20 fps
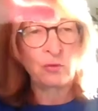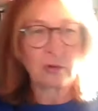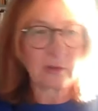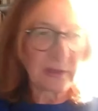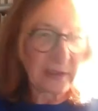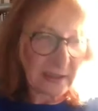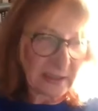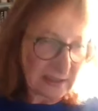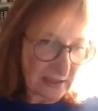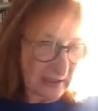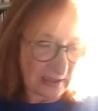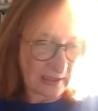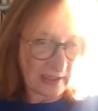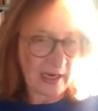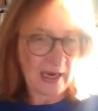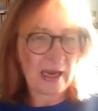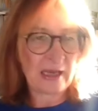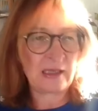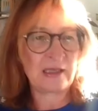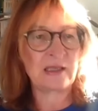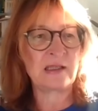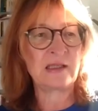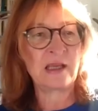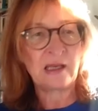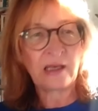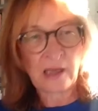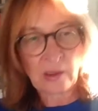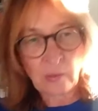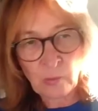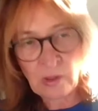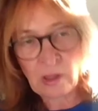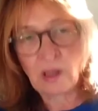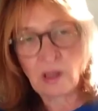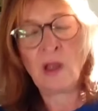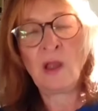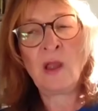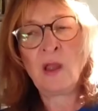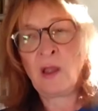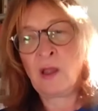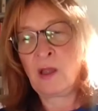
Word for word: and all this and that, and then I will